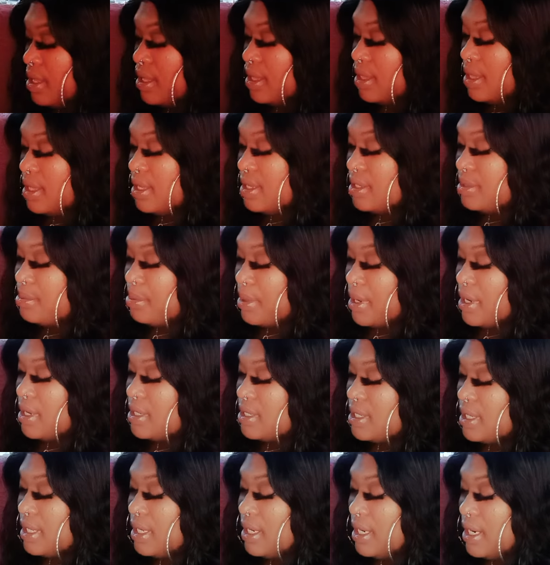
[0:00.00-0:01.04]
This
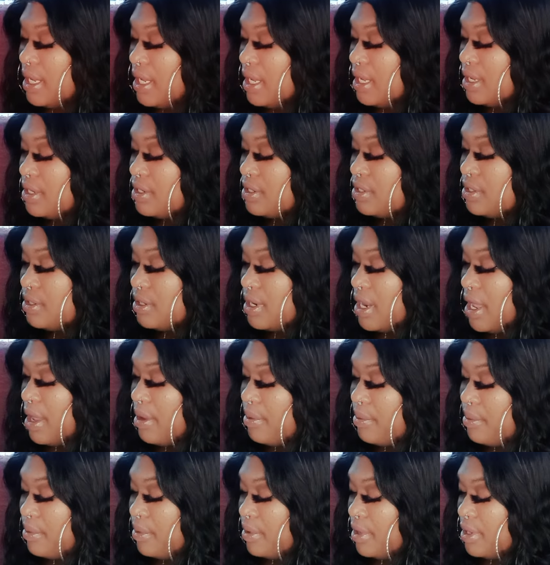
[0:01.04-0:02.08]
person needs you. They
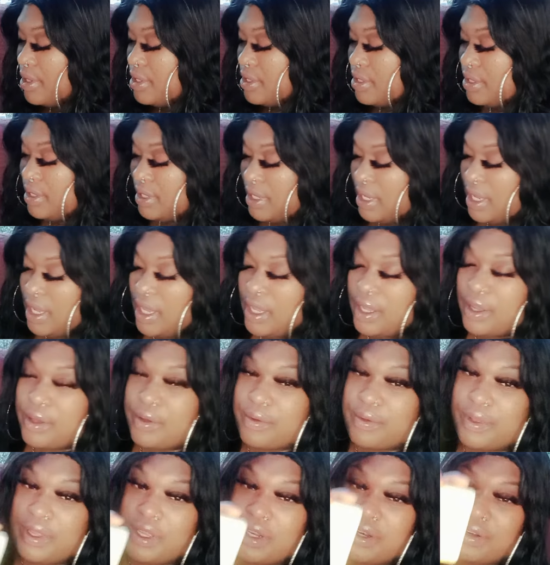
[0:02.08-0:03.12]
want you. Yeah,
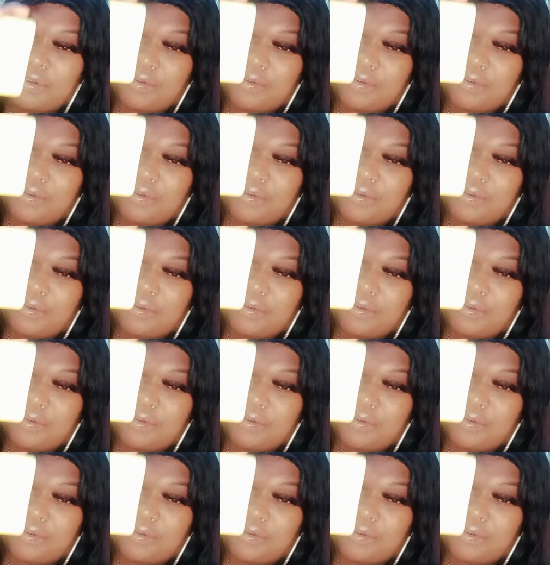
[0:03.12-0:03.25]
Queen of